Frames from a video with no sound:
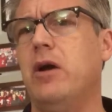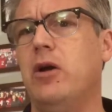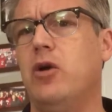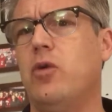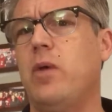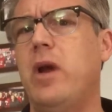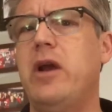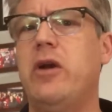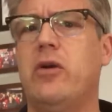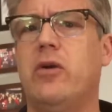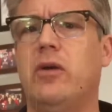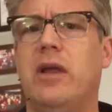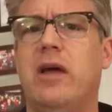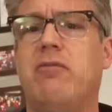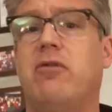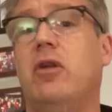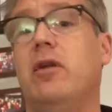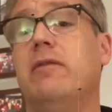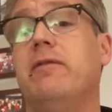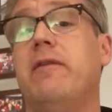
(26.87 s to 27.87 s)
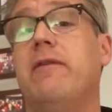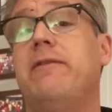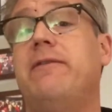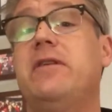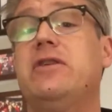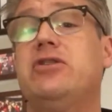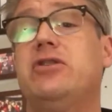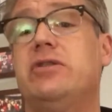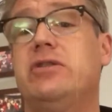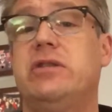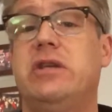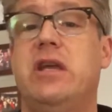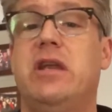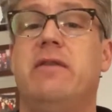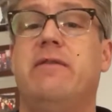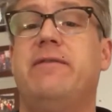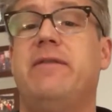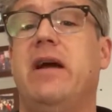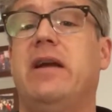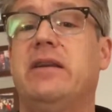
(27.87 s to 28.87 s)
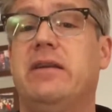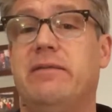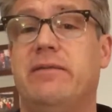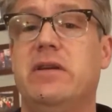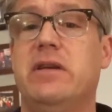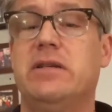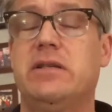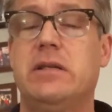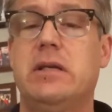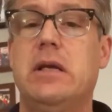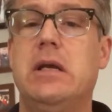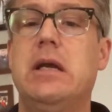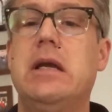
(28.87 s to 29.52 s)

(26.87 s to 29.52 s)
a greater level of efficiency and effectiveness